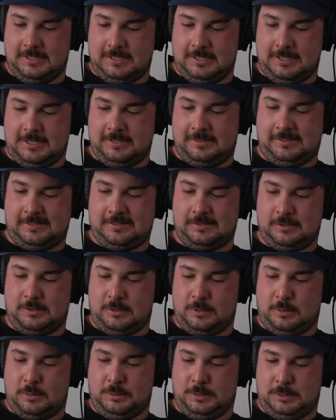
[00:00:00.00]
it's a
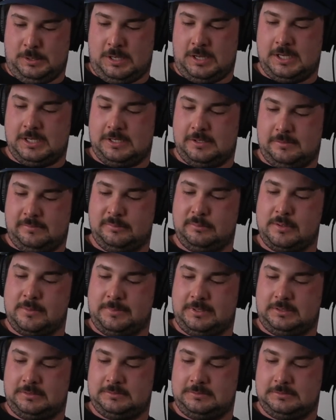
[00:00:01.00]
lot of women,